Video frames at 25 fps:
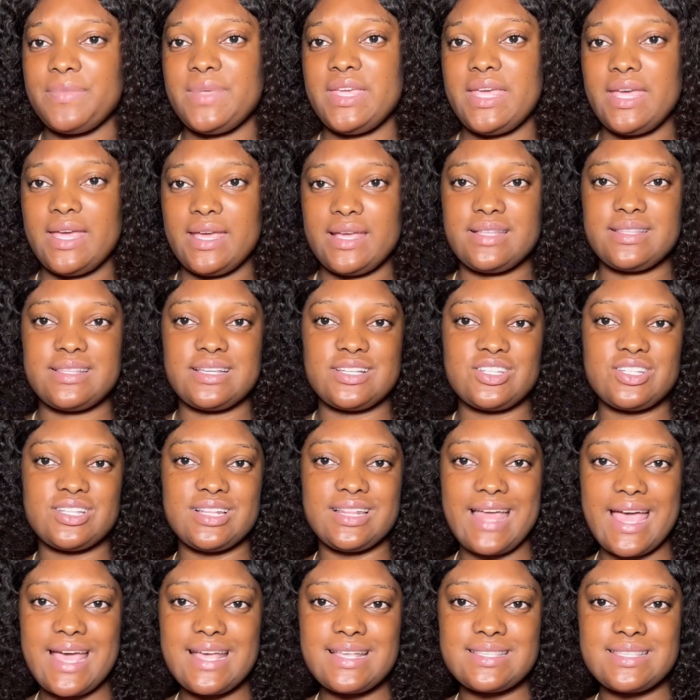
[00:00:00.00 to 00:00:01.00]
yeah, that she
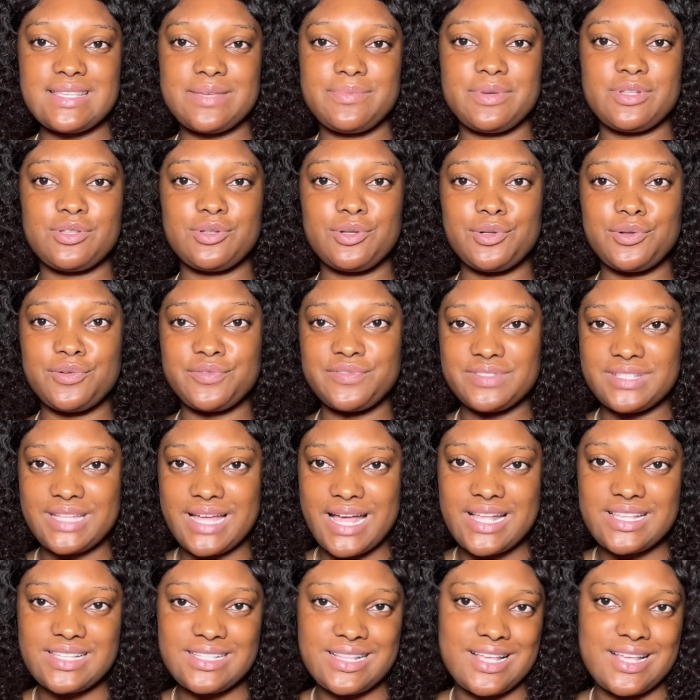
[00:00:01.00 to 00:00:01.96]
likes him and all of that.